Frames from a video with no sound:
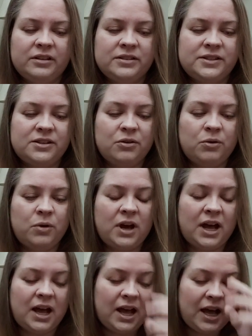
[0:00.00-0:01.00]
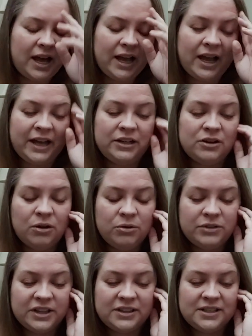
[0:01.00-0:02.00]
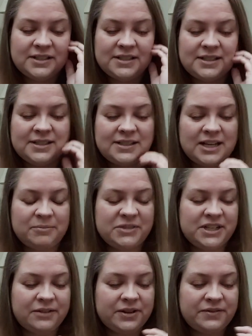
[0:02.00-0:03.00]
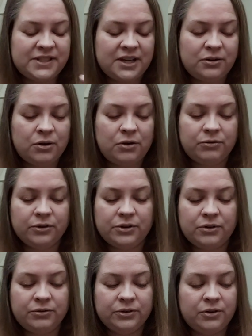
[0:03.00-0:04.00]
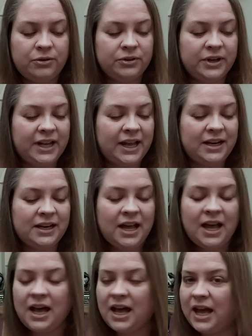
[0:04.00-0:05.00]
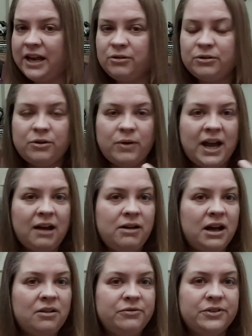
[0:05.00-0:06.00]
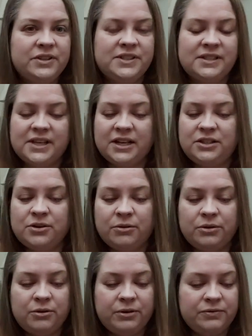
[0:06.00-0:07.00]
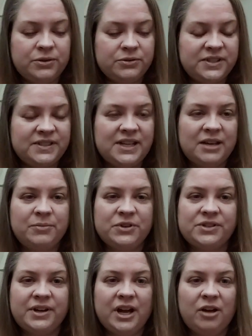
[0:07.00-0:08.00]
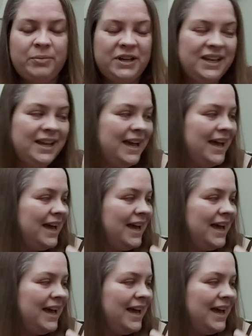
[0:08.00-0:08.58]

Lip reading: So I know that this is the same stuff I've said over and over and over again. I don't know how helpful this is. I don't know if those examples are helping.